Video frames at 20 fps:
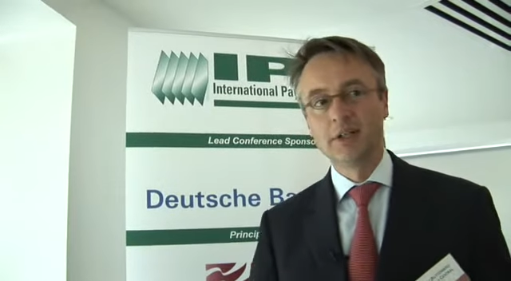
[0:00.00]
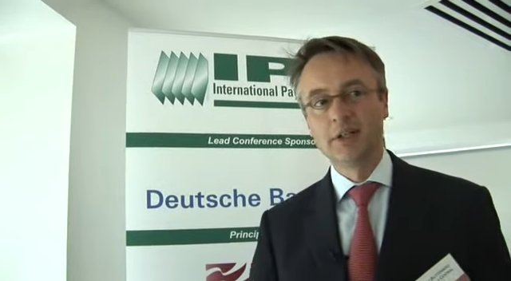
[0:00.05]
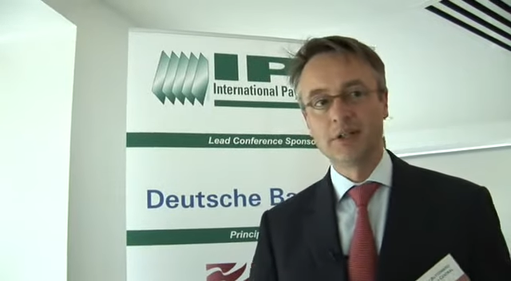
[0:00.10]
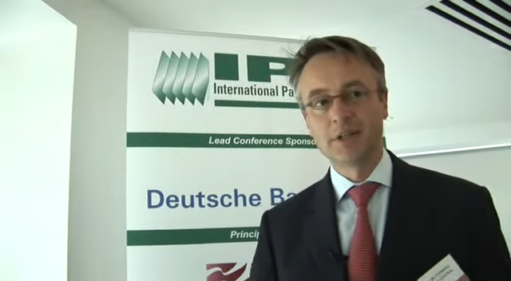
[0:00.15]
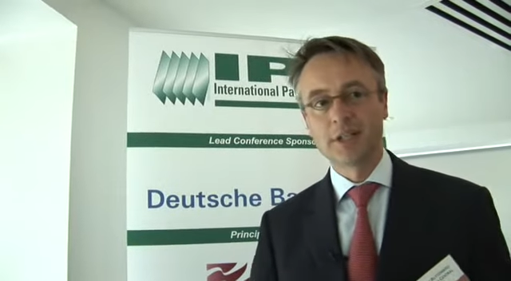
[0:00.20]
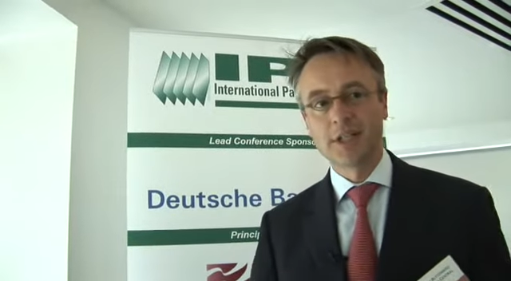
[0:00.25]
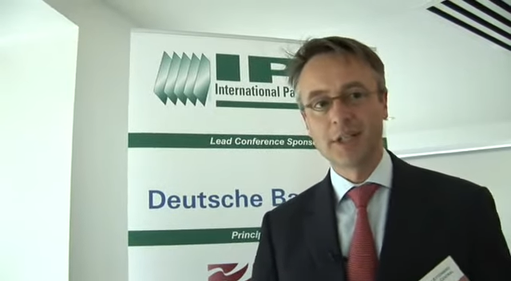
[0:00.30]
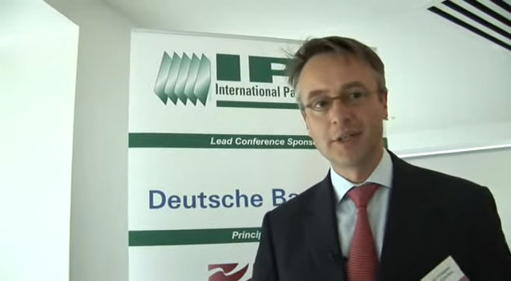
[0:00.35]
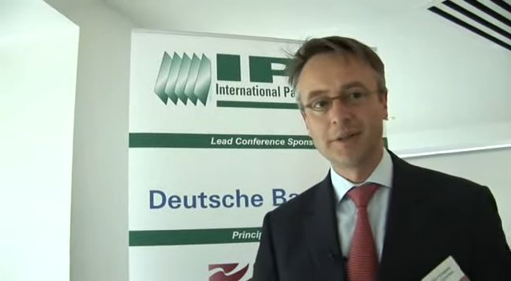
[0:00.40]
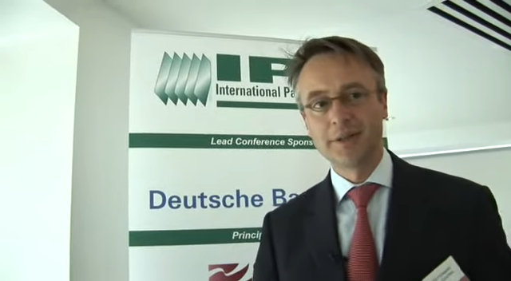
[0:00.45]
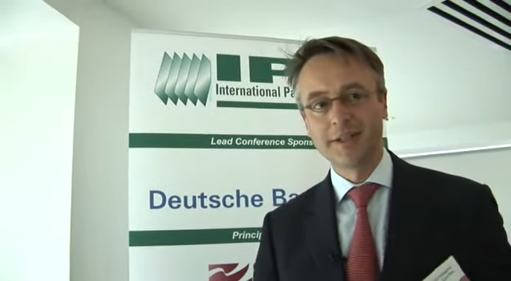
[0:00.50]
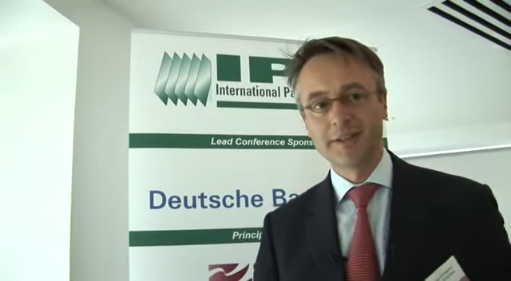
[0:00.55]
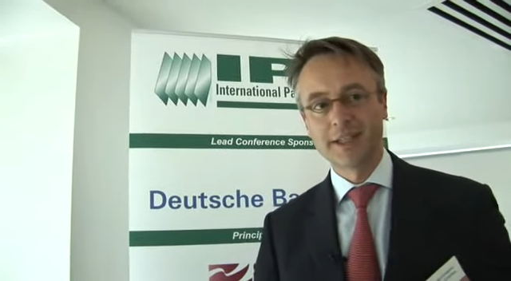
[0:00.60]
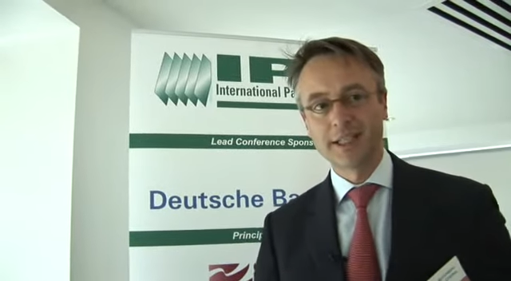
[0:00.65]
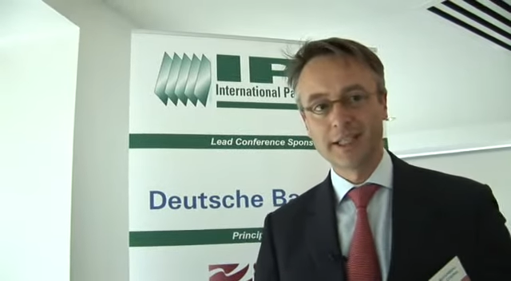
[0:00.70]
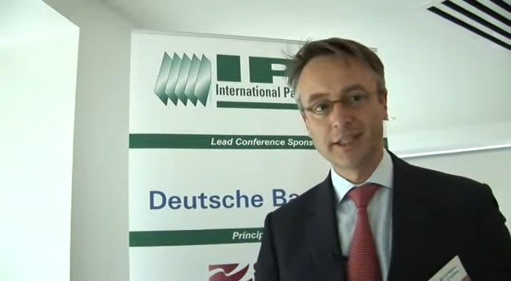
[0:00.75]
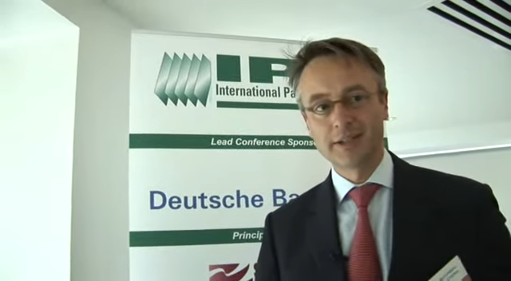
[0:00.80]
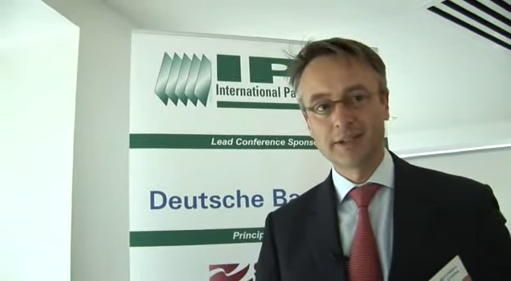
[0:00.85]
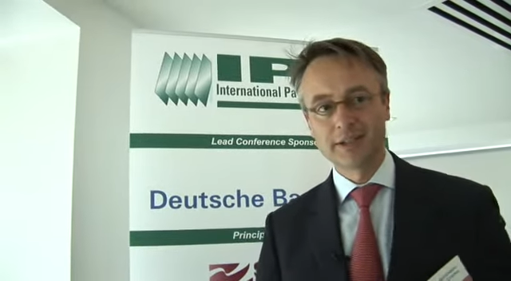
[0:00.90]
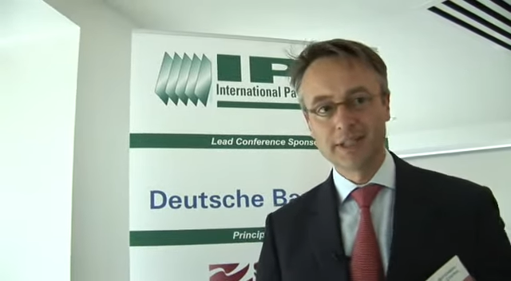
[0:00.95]
So I
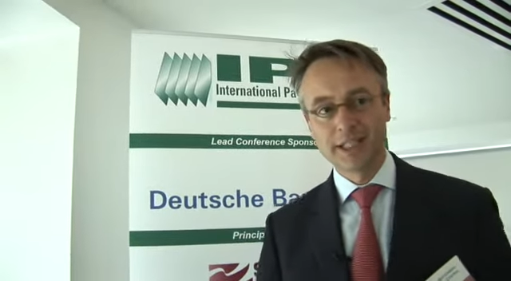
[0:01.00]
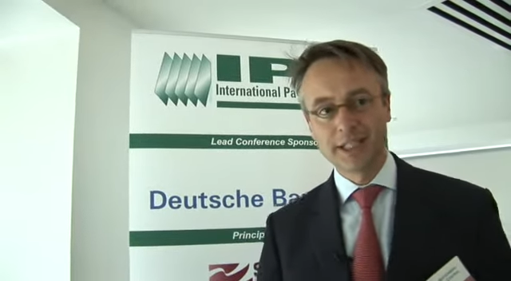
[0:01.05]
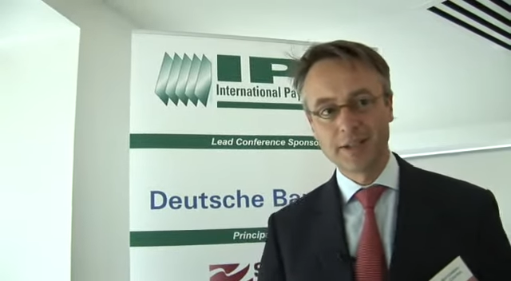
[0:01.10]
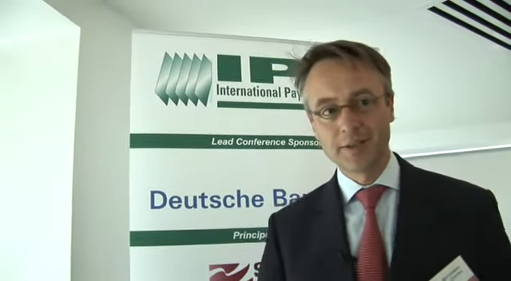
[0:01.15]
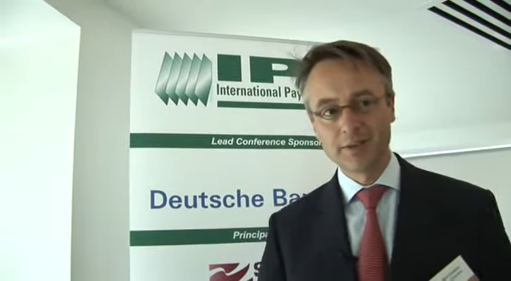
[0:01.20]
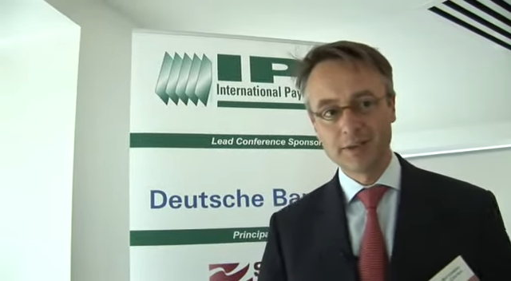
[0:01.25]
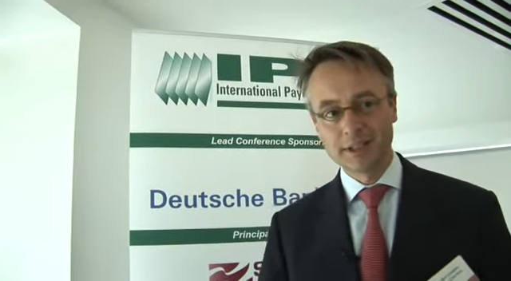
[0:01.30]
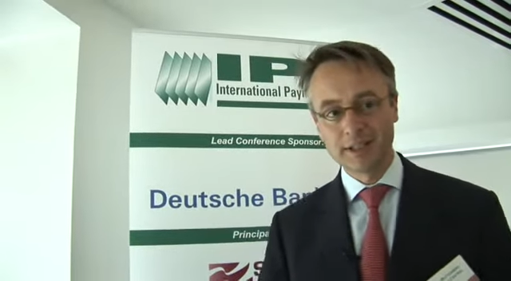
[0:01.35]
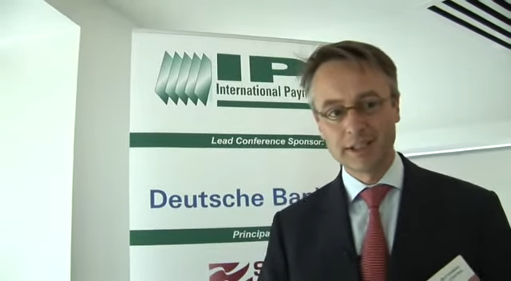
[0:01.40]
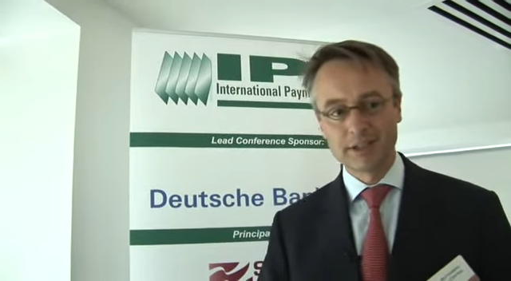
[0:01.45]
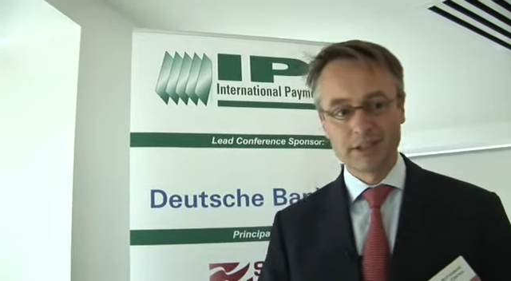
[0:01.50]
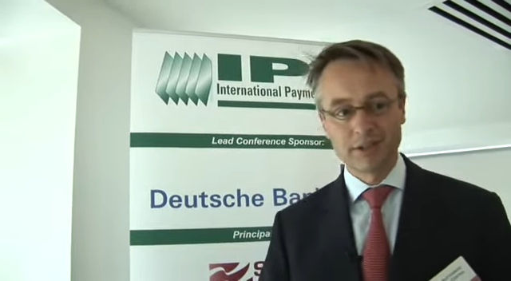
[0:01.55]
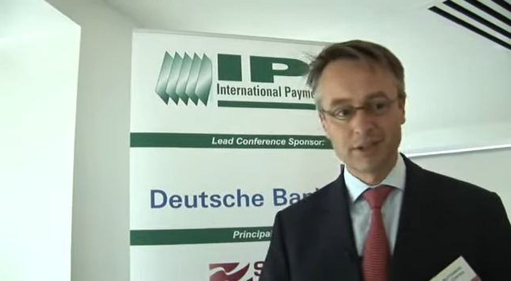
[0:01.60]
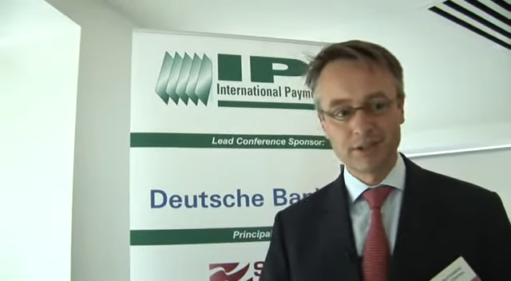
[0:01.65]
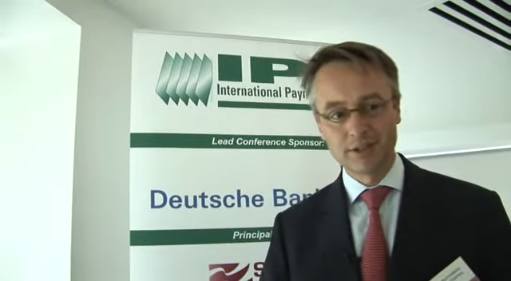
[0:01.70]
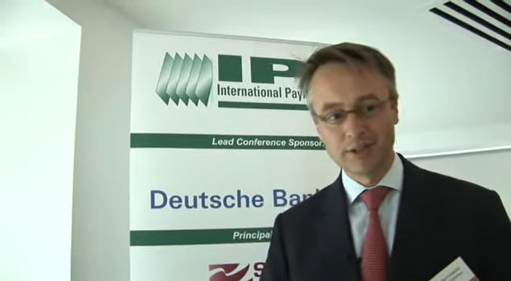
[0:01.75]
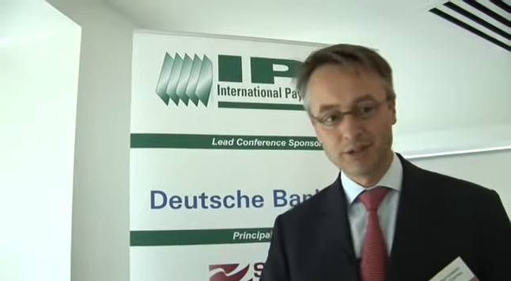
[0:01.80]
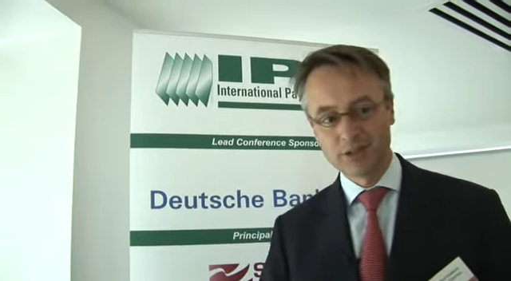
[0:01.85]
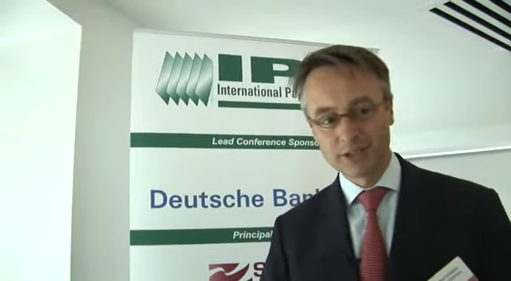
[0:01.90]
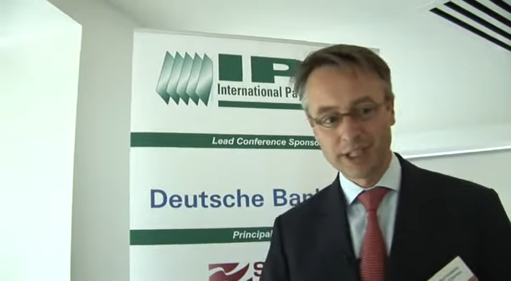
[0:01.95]
think there's
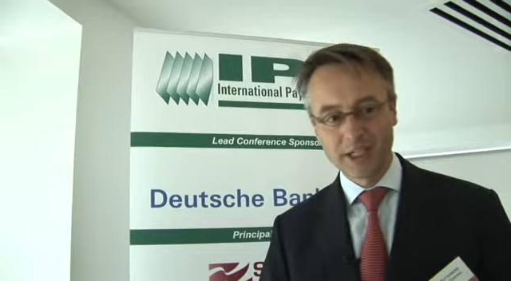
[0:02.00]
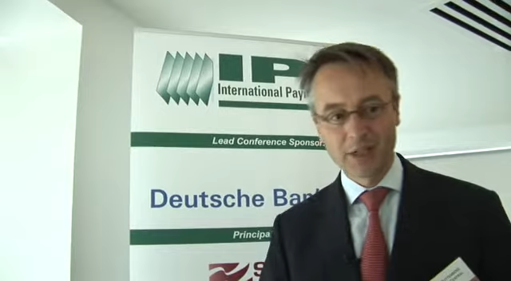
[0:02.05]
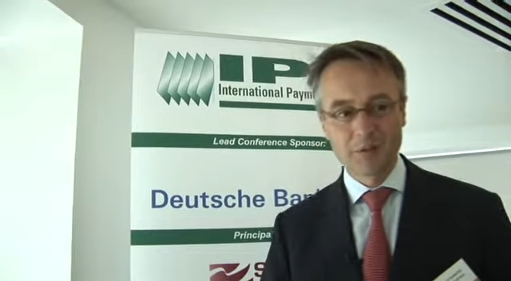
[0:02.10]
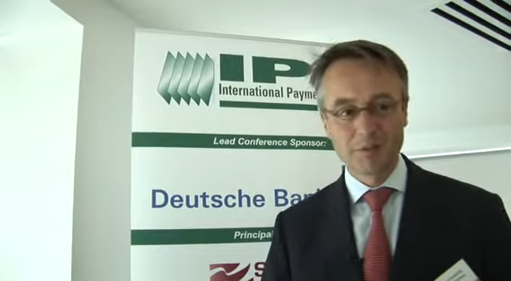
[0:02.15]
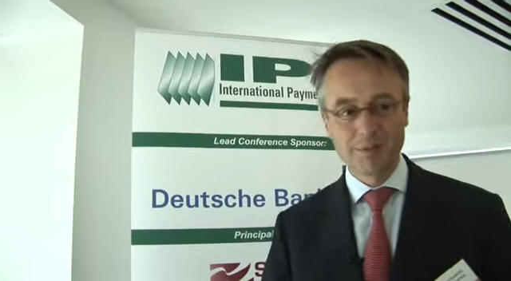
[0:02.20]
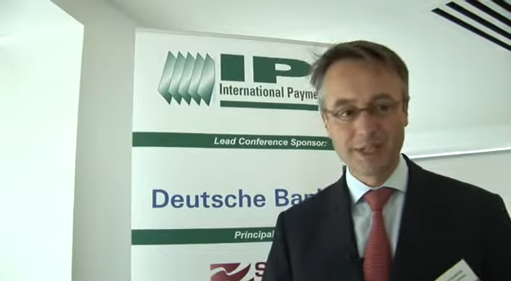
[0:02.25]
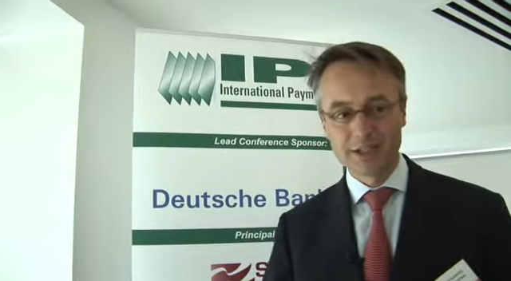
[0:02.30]
a sound